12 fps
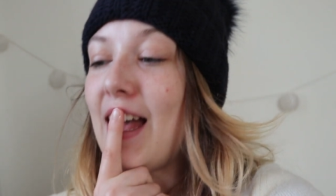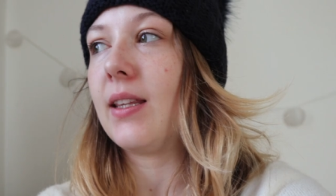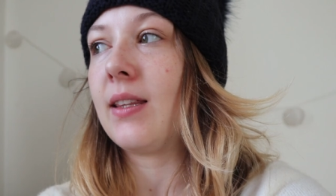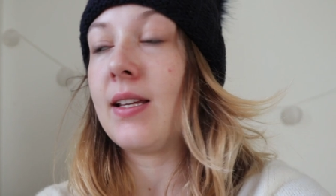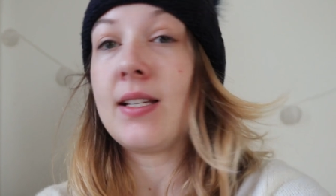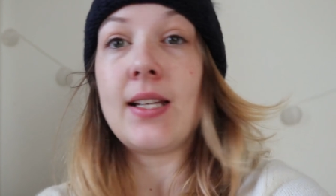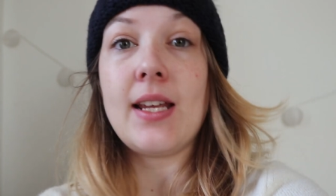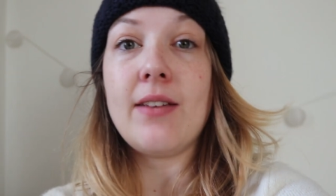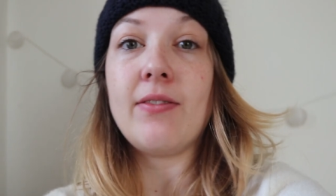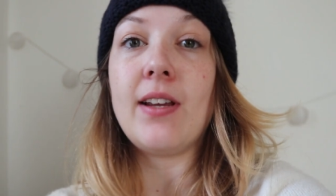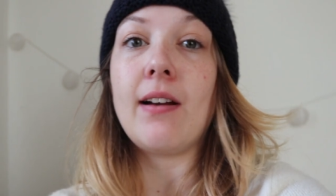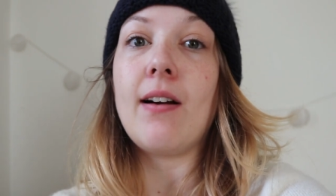This
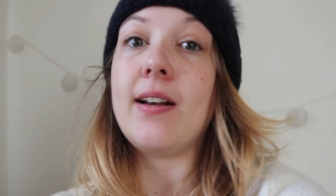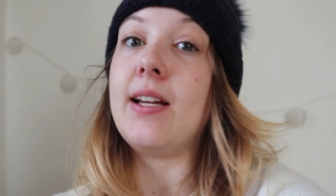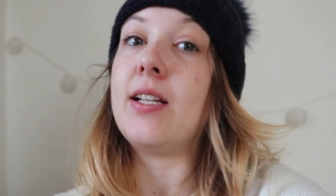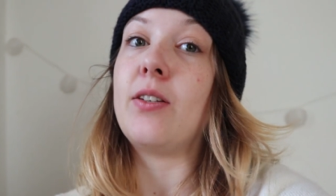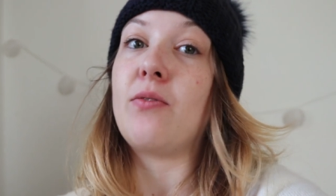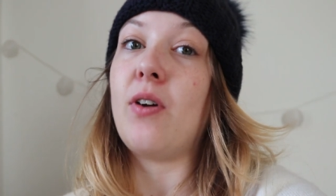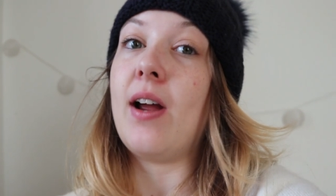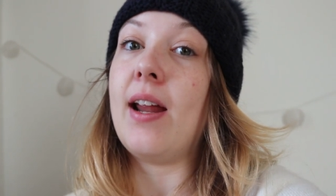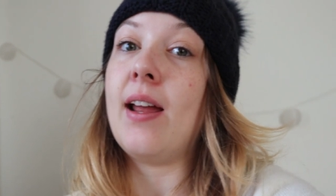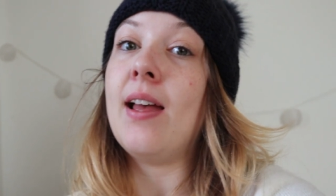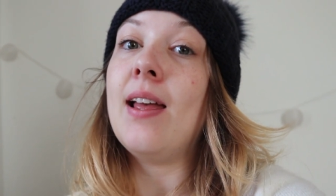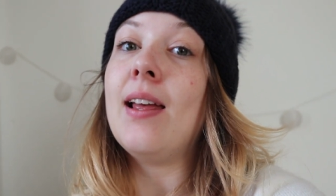evening I need to
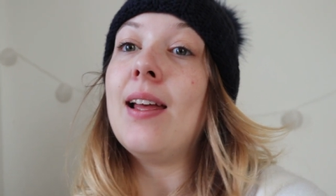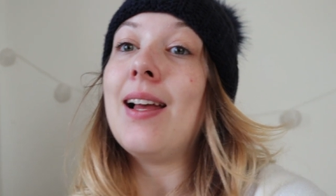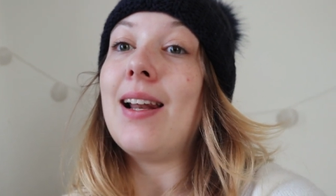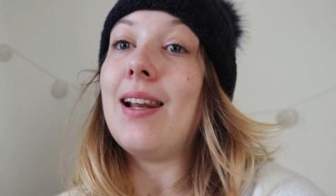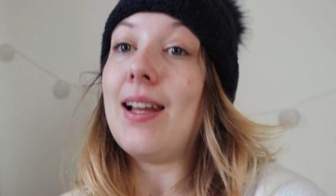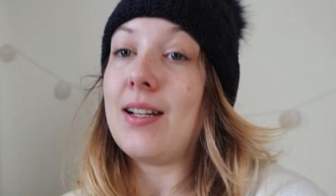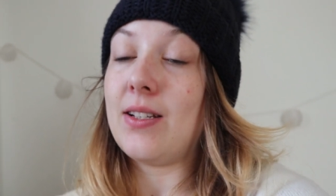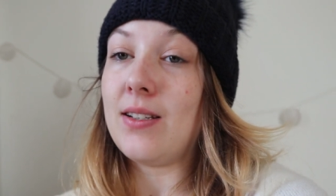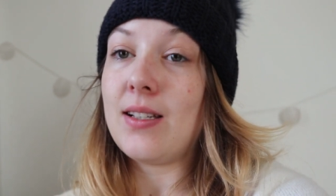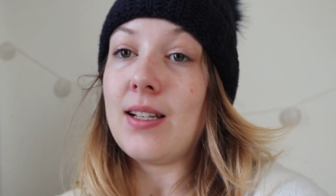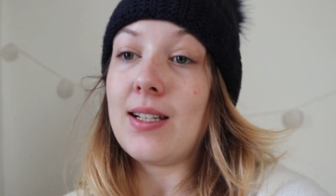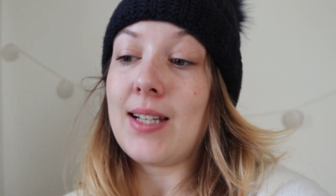write
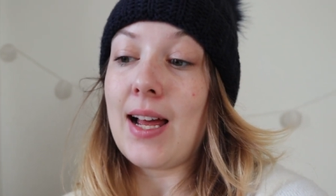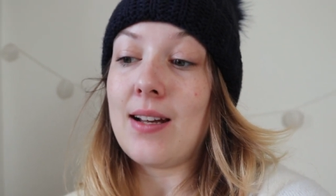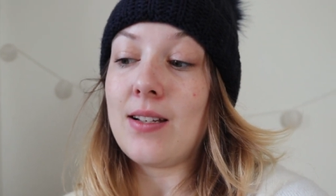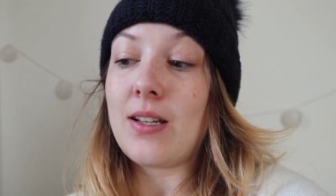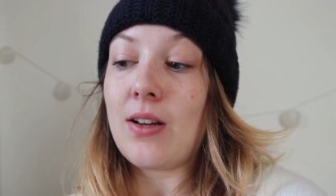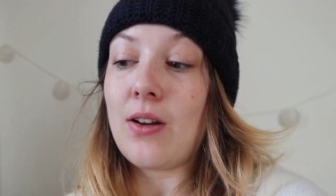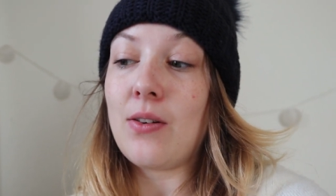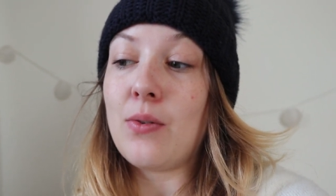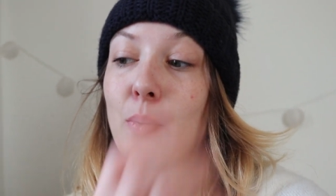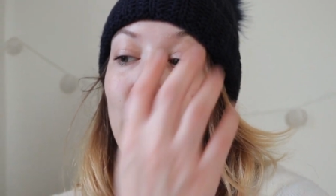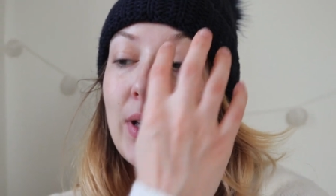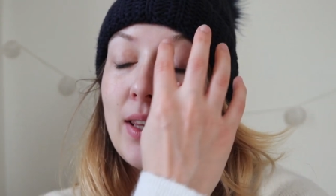letters to Santa
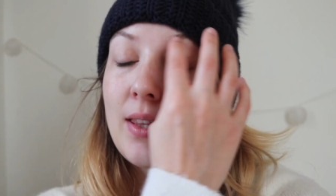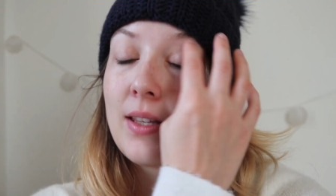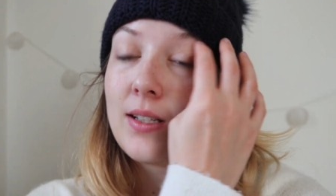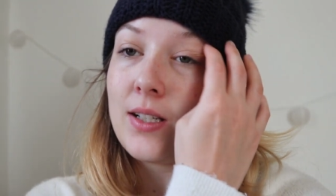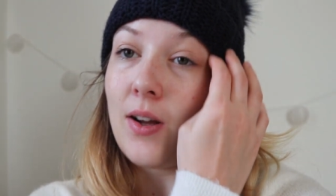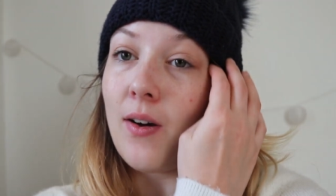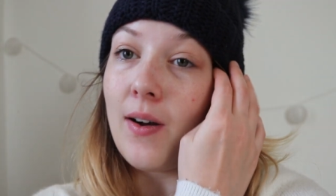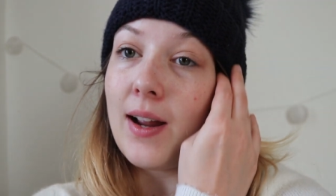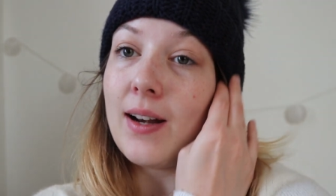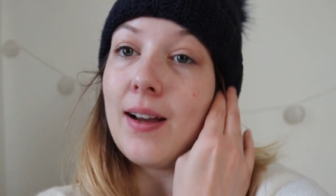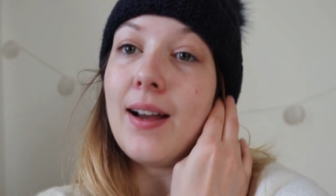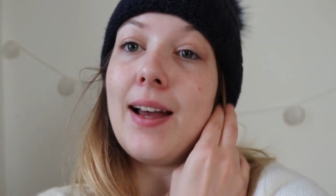with
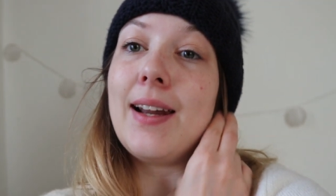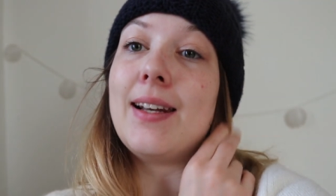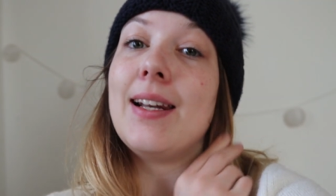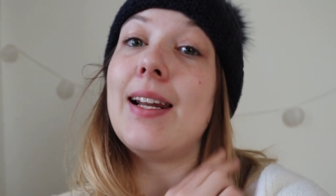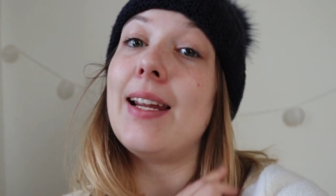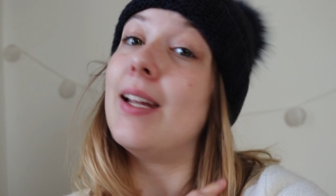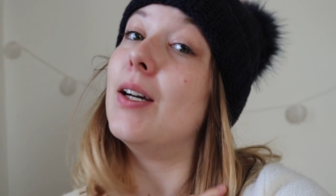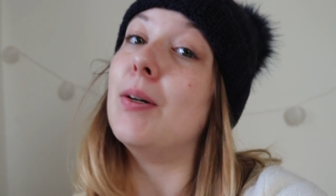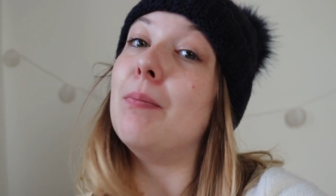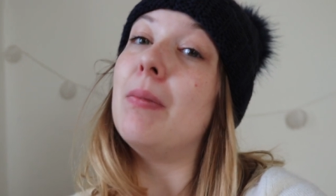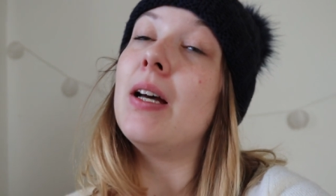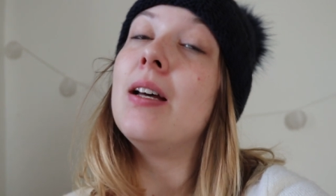Tyler and
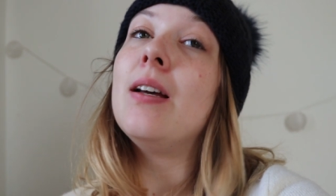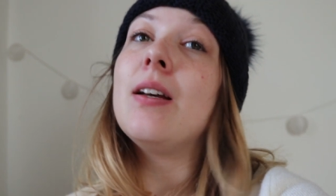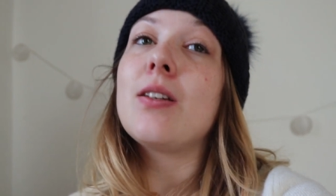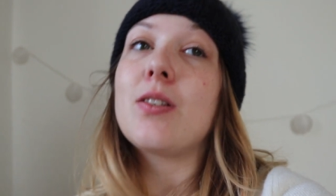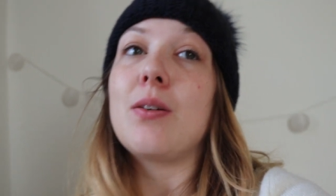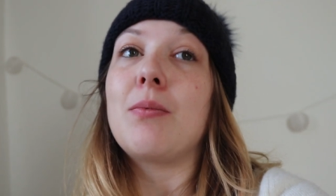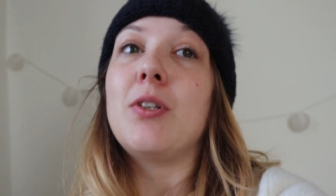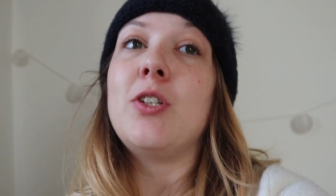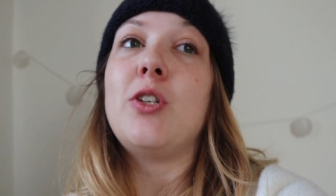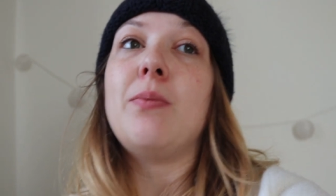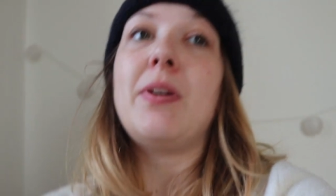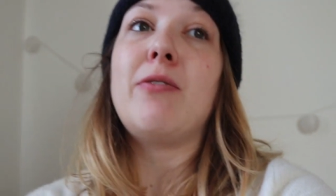Liam. So I'm going
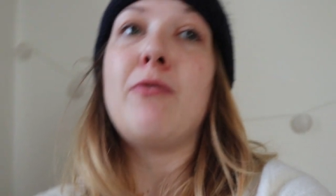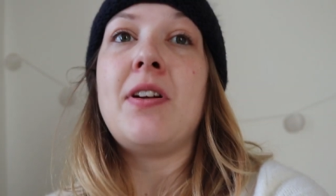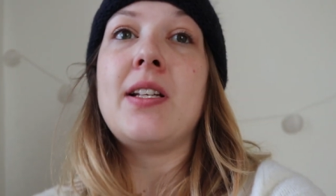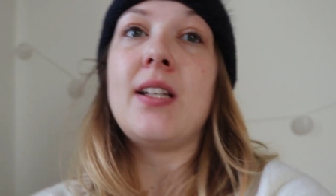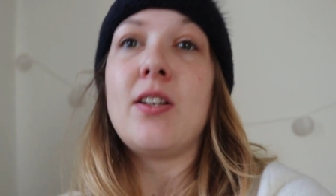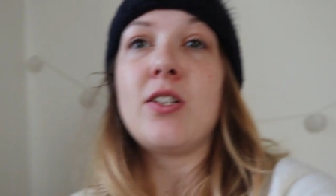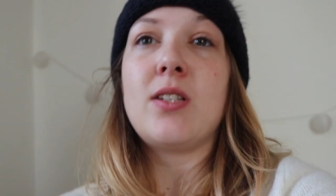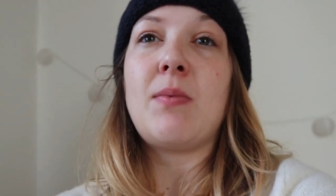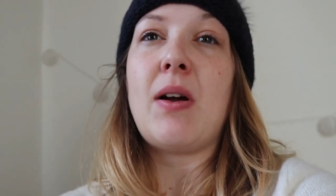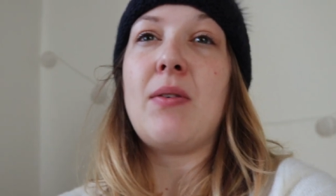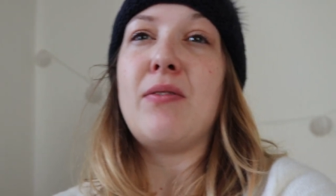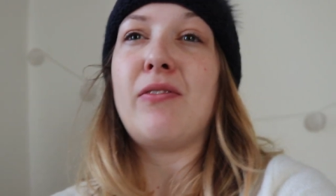to do a bit of research as
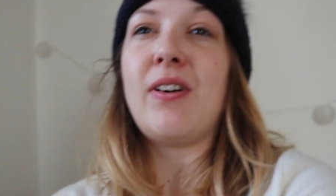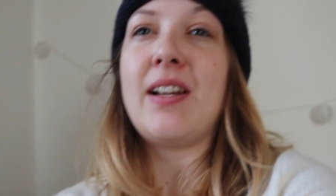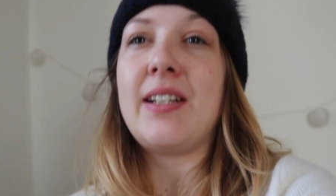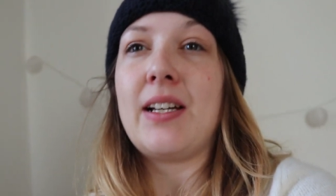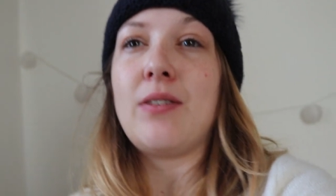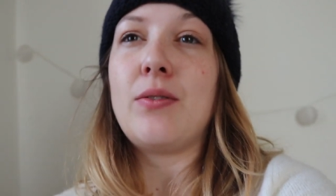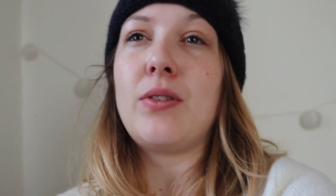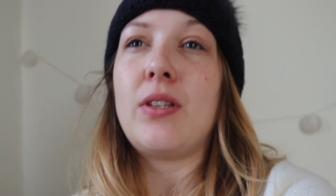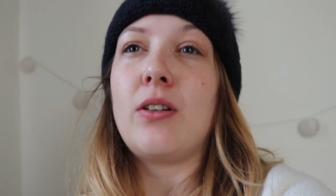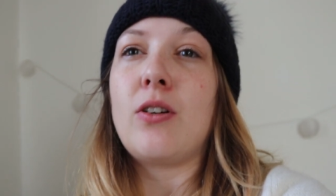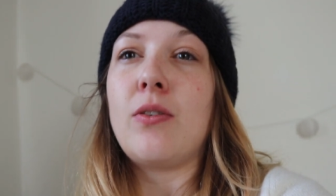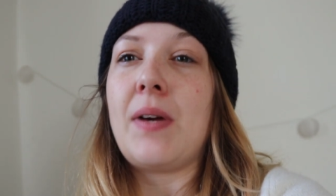well and find out
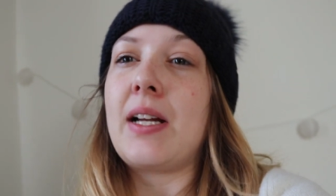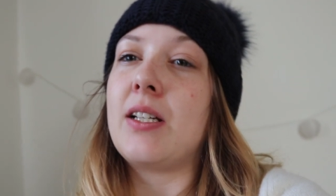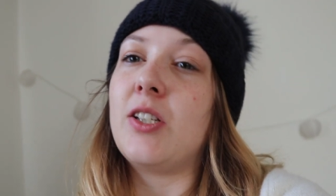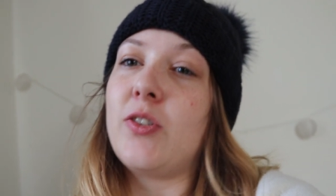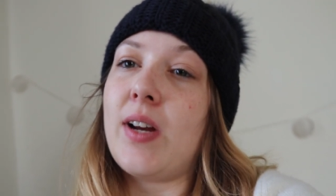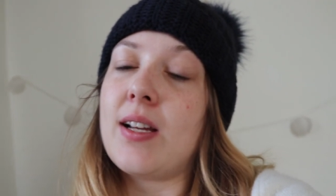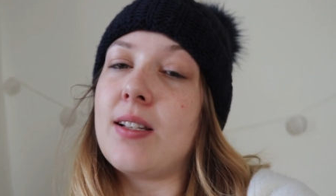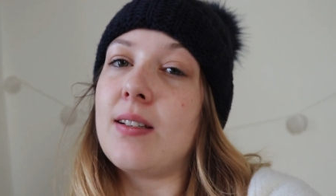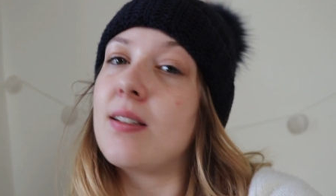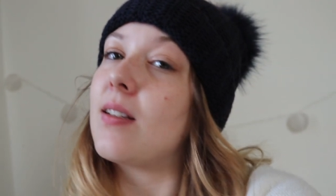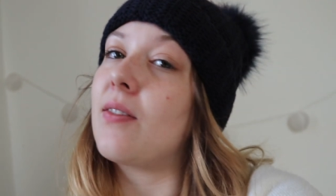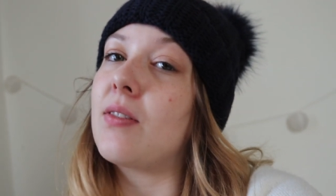the correct address
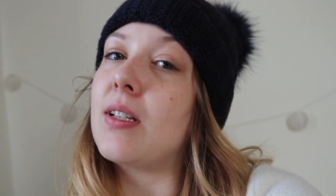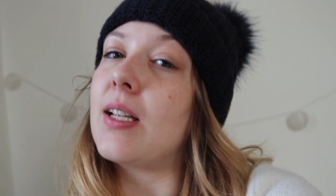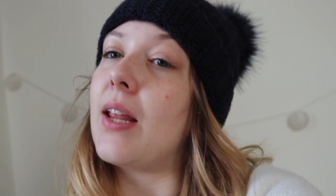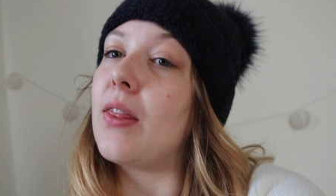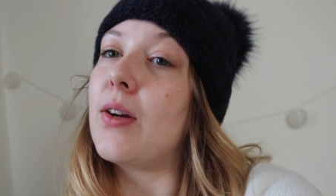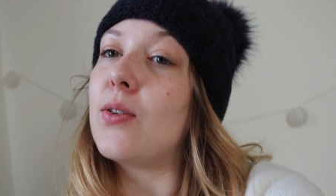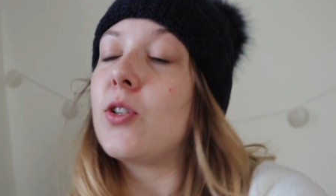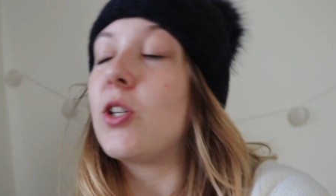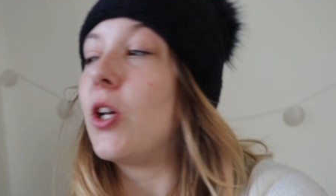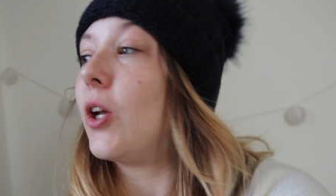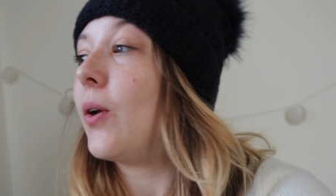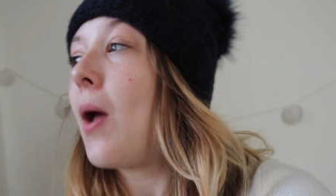and stuff to send those
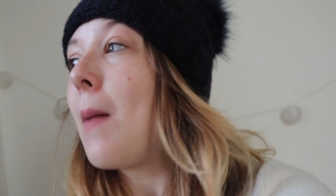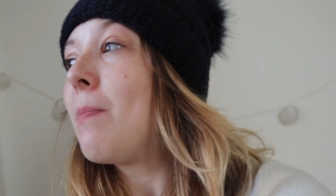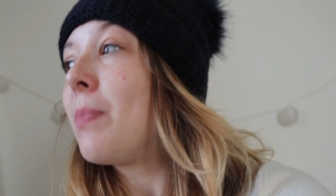to.